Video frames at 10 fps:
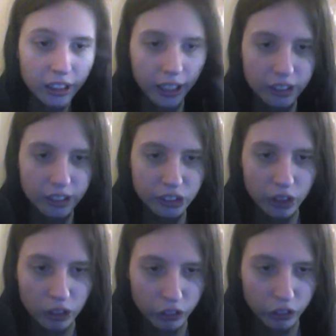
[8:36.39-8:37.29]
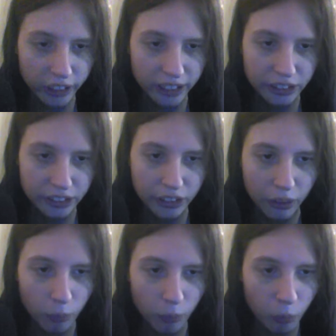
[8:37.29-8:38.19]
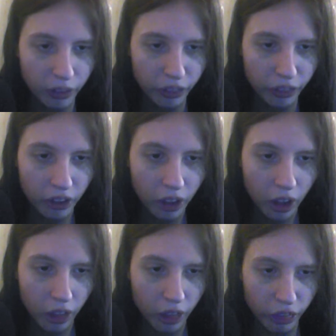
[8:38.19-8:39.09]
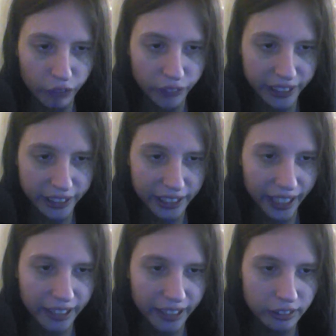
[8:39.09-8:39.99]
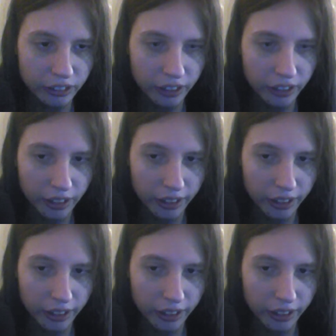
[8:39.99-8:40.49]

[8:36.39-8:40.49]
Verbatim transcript: is traced with the right hand,